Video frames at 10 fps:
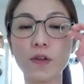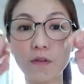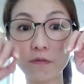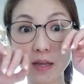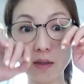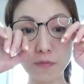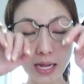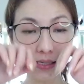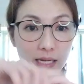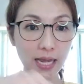If
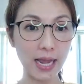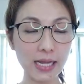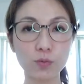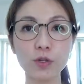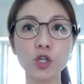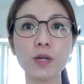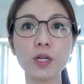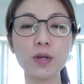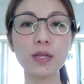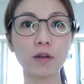that's the case, we should be
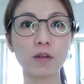doing that